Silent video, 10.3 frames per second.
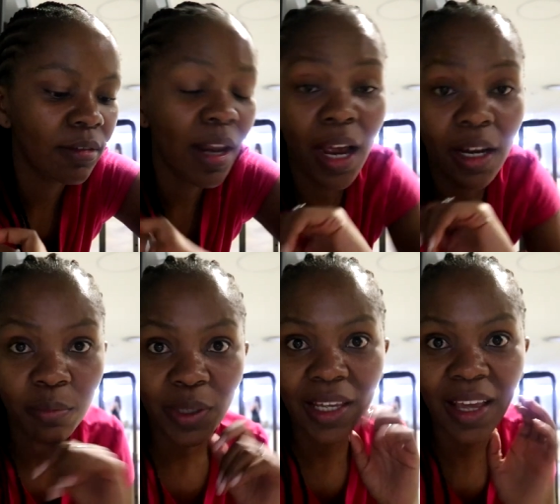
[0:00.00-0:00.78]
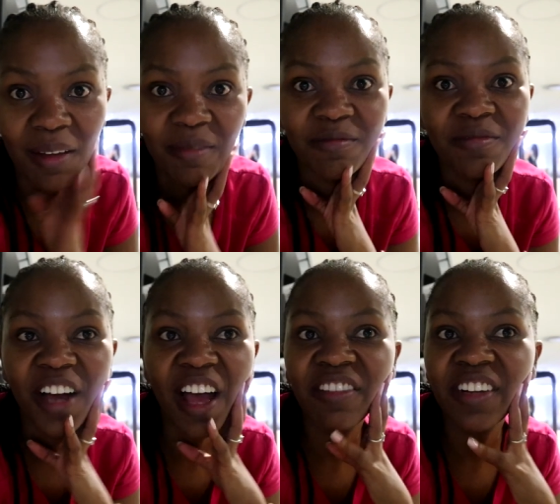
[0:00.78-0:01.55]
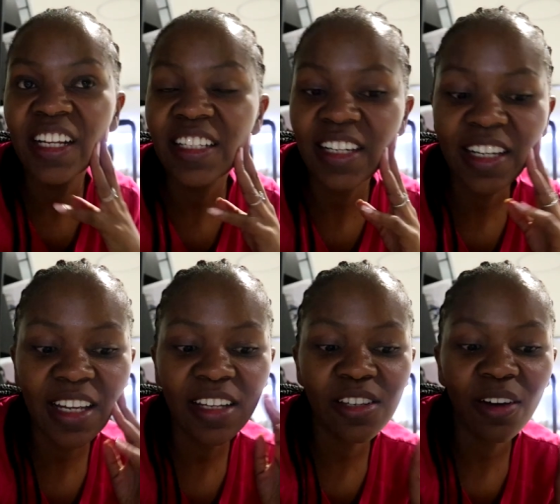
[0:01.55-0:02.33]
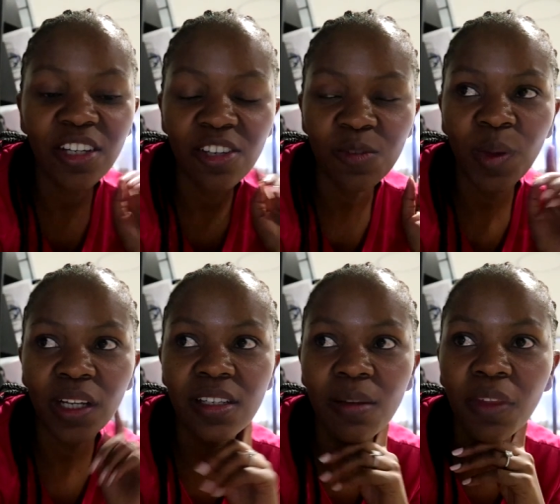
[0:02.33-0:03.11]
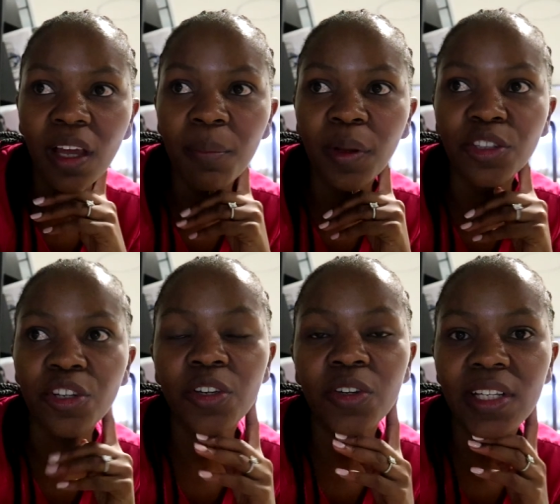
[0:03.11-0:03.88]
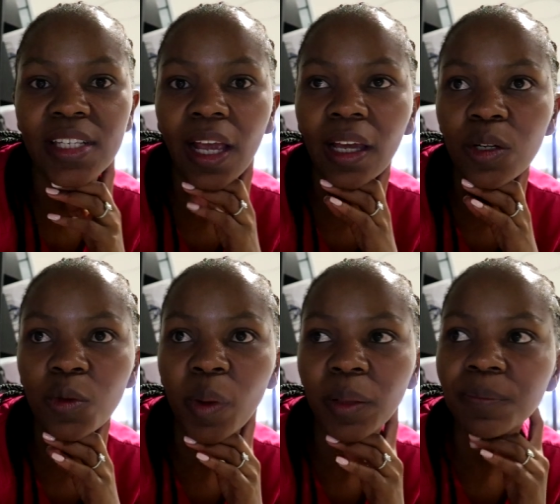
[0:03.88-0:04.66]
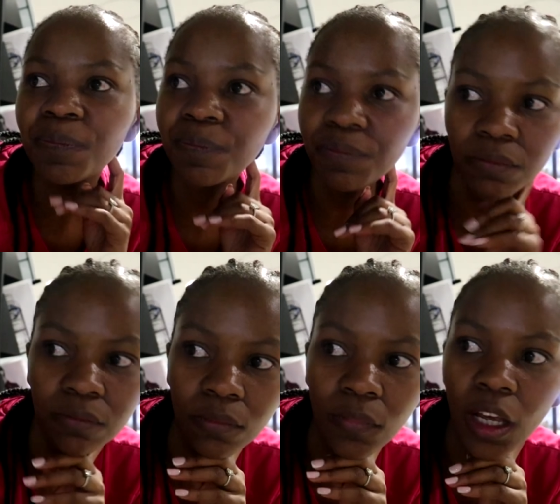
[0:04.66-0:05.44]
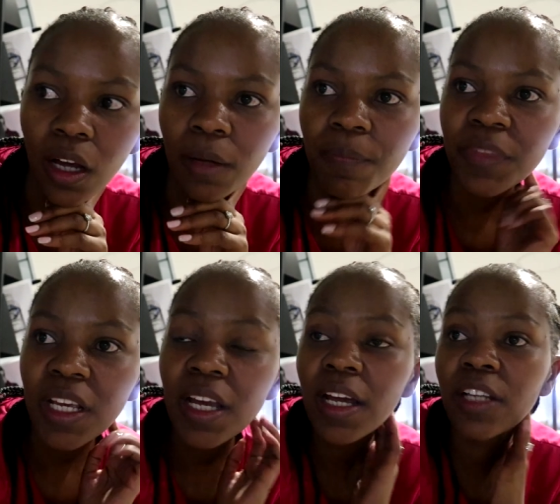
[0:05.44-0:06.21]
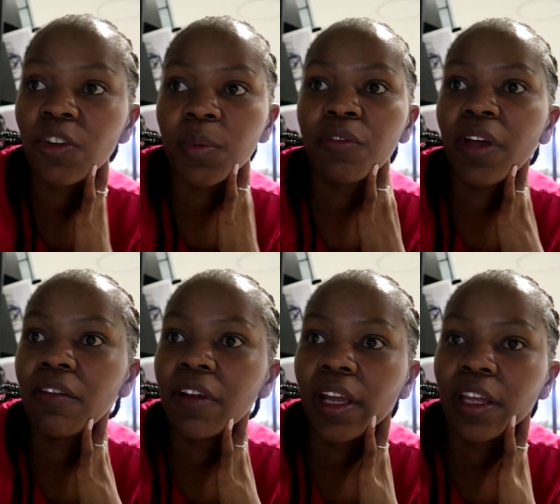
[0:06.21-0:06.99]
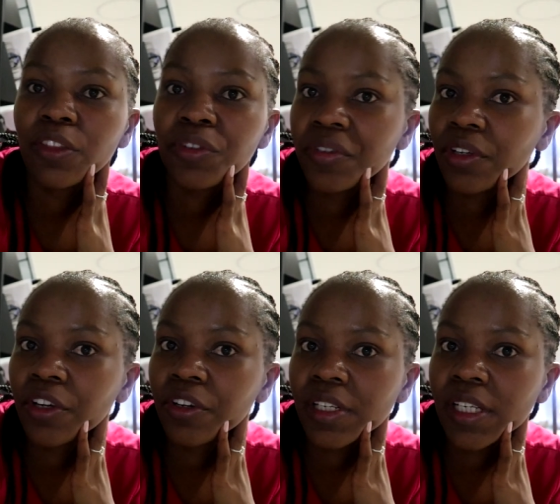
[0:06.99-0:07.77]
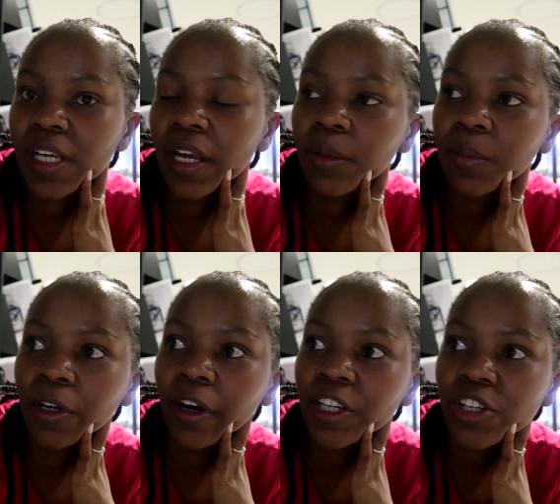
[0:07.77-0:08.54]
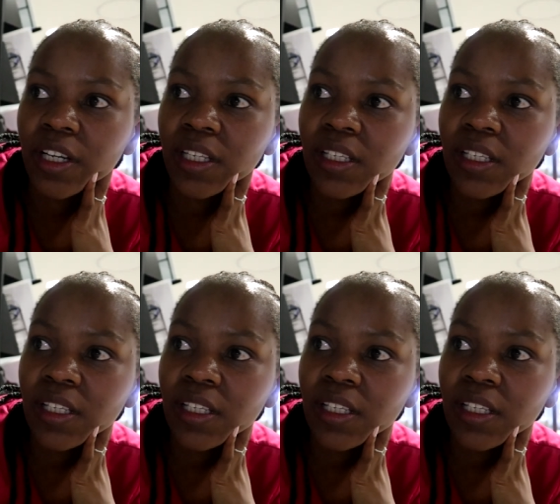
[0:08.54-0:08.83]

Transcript: nine p m I haven't had dinner yet, so I just picked something up. I'll show you in a second. But um, it took me forever to get through security and immigration and